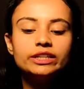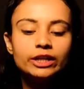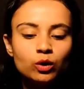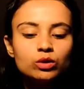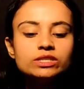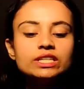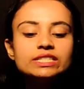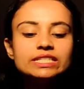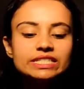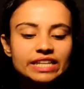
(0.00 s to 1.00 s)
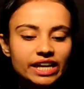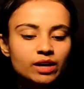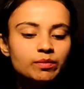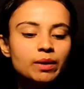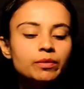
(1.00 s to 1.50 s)
denotes the
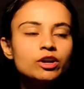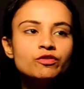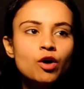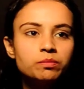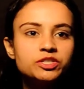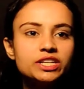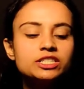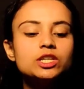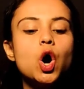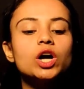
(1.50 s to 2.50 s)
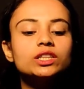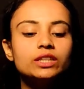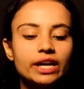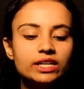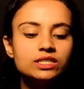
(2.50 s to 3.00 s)
same number of objects or
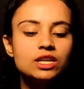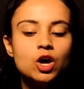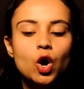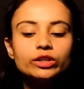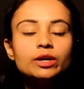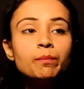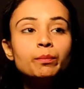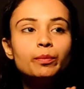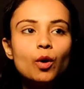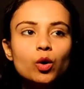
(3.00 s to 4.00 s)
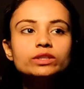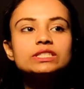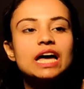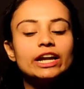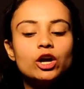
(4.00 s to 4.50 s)
things on the
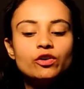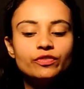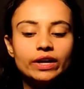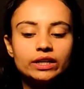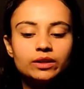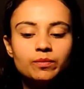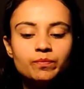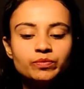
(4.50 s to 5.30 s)
both side of it.